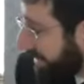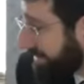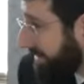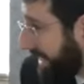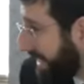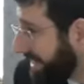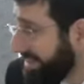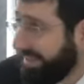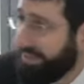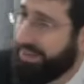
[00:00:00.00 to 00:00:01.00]
He doesn't say
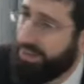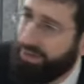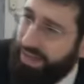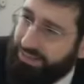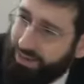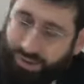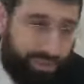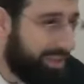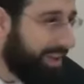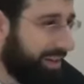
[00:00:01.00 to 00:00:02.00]
anything. That's how
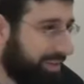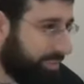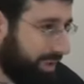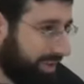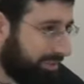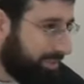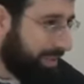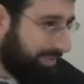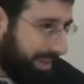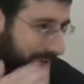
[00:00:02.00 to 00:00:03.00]
Rabbi Kiveger works.
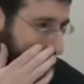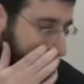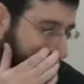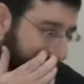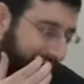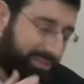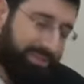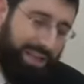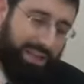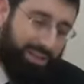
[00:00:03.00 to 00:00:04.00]
Rabbi Kiveger just says,
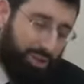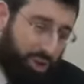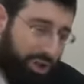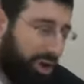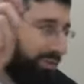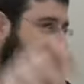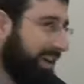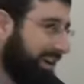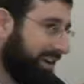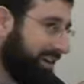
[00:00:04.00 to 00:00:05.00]
look over
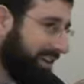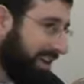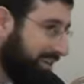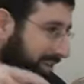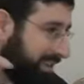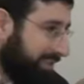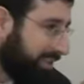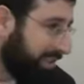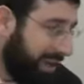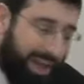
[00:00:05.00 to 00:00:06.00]
here, and you need to
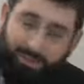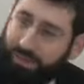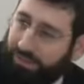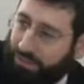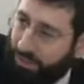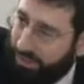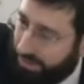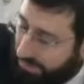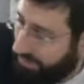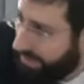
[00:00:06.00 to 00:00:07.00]
figure out, based on what it
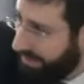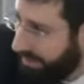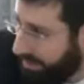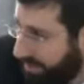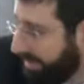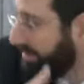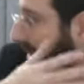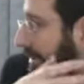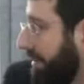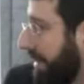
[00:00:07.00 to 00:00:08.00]
says over there, what he's
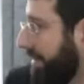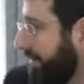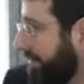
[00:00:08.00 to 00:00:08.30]
bothered by.